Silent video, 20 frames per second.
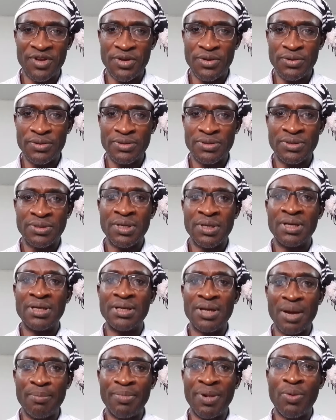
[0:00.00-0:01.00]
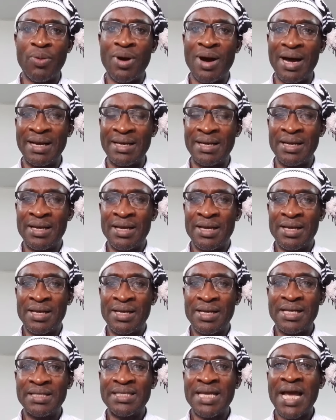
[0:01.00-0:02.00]
videos. Number 1,
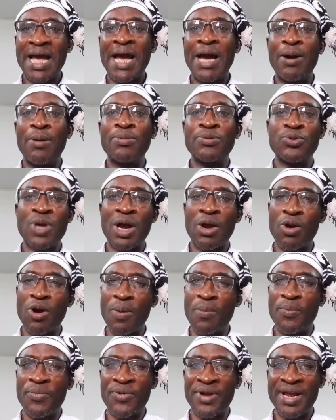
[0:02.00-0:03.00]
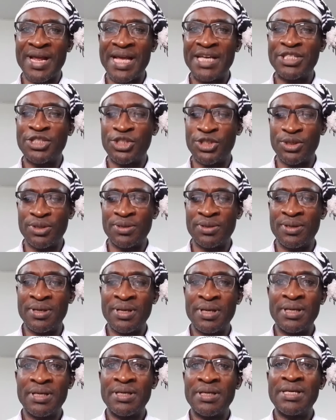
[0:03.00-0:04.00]
it helps your comprehension.
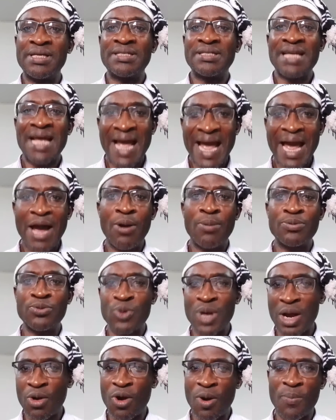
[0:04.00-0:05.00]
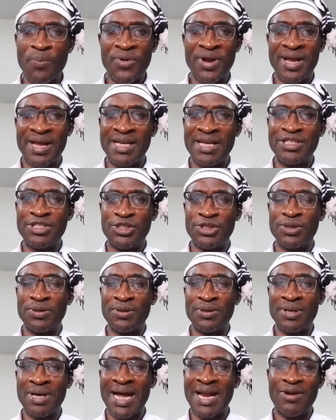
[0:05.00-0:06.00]
It helps your
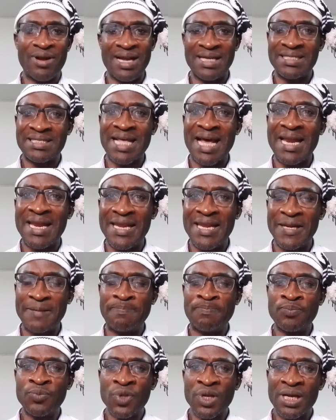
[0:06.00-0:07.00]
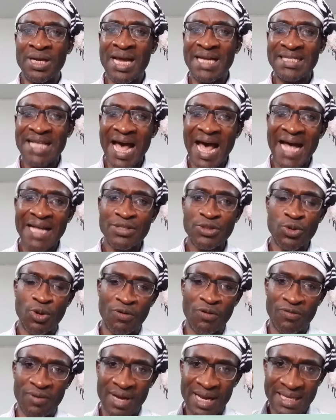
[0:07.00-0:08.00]
comprehension and understanding. That act
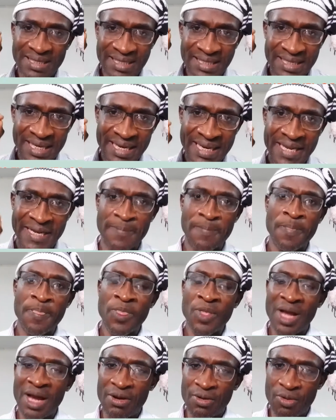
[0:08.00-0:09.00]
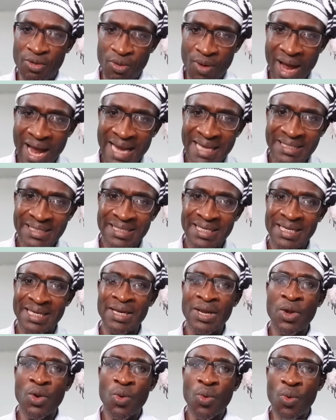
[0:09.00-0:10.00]
of listening and
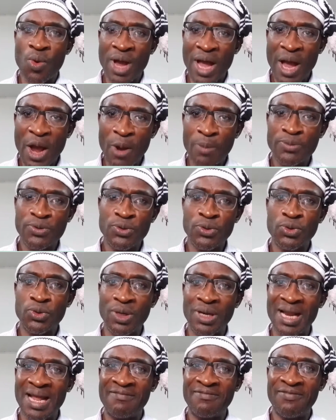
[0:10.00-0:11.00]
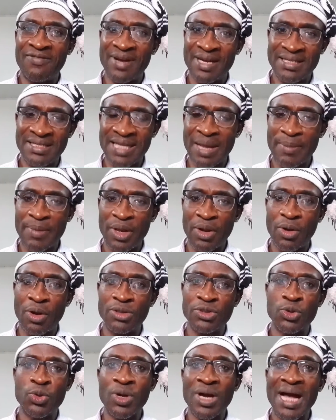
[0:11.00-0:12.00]
writing helps you to learn faster,
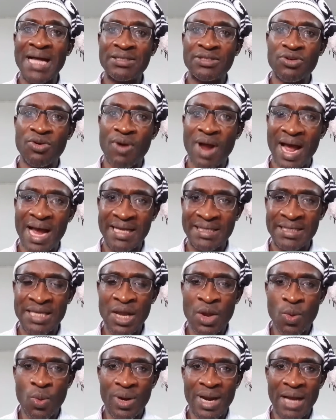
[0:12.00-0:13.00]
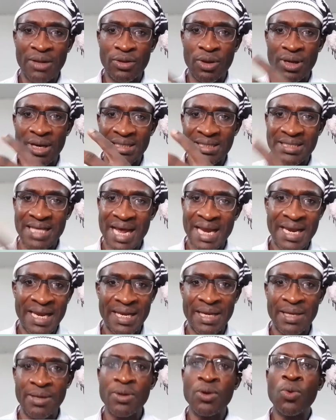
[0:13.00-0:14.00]
because you can't write without
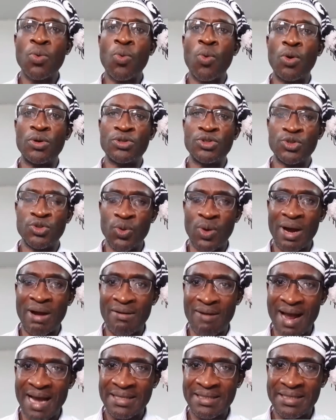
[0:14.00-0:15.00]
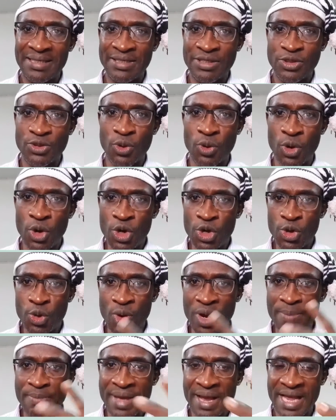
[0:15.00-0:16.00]
understanding what you are writing. So you
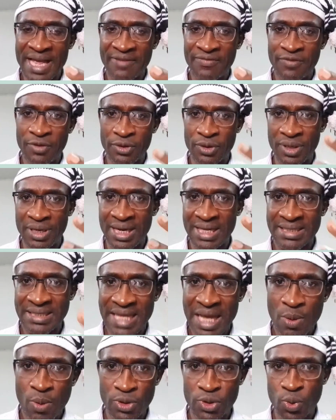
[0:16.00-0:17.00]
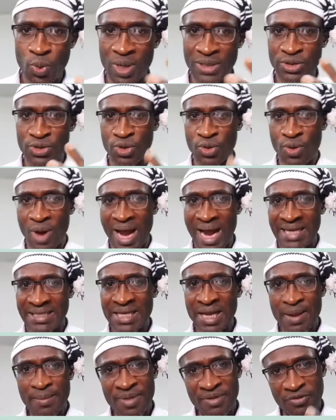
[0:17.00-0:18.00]
will make effort to understand what you want to
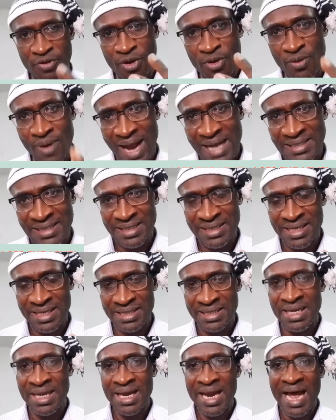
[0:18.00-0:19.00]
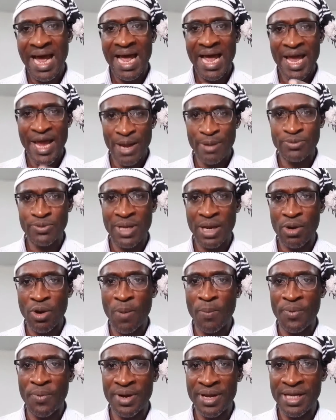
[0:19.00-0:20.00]
write before writing it. That helps your
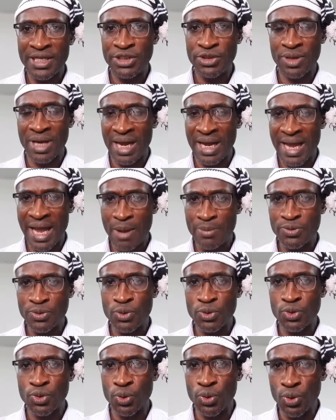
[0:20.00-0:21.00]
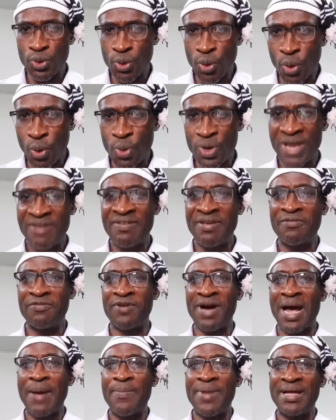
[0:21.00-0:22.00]
comprehension and helps you to know
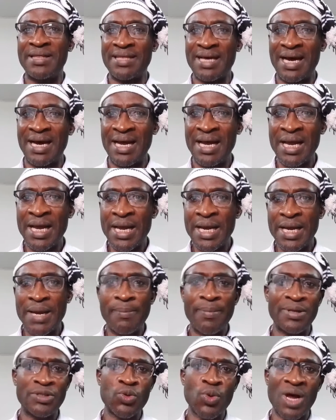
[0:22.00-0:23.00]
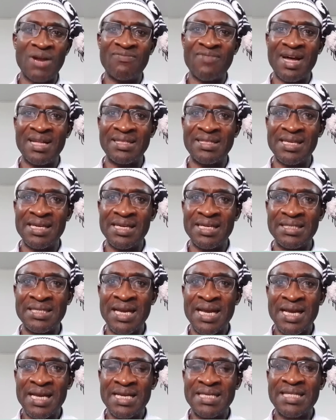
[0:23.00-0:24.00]
even far better. Number 2 advantage
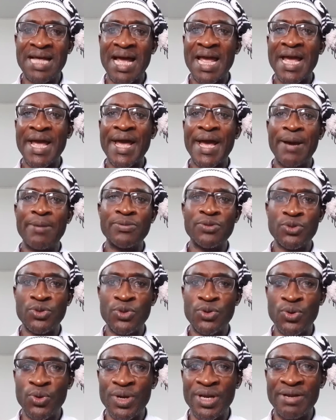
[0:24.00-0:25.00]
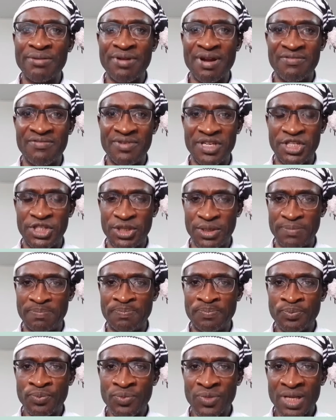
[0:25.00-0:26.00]
is that it helps you in revision.